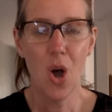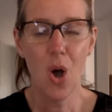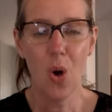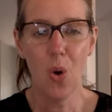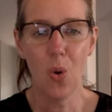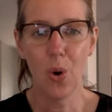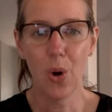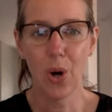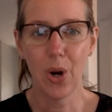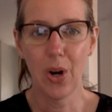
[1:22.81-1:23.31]

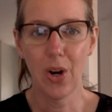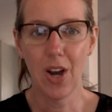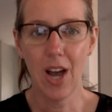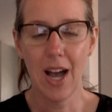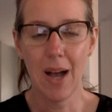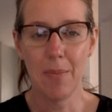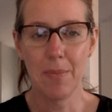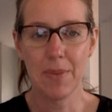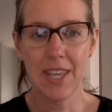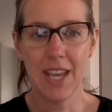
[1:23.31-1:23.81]
or
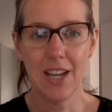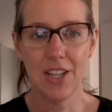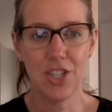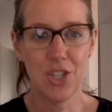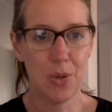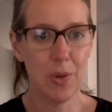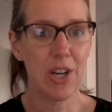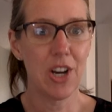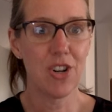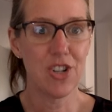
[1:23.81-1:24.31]

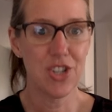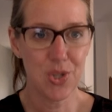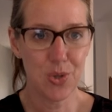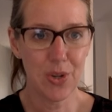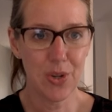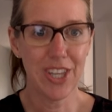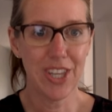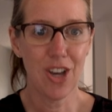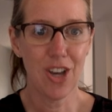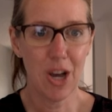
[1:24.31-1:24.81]
doing our
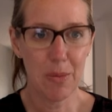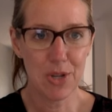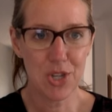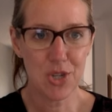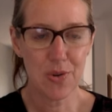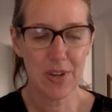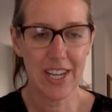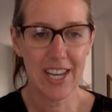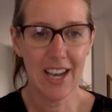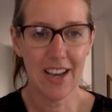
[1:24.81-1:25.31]

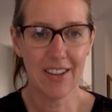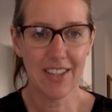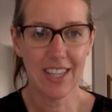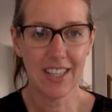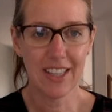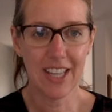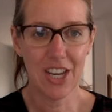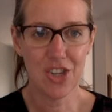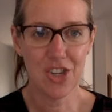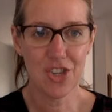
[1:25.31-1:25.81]
stoichiometry
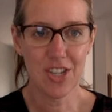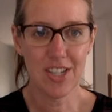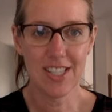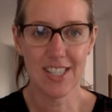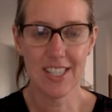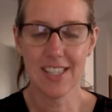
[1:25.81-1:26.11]
calculations.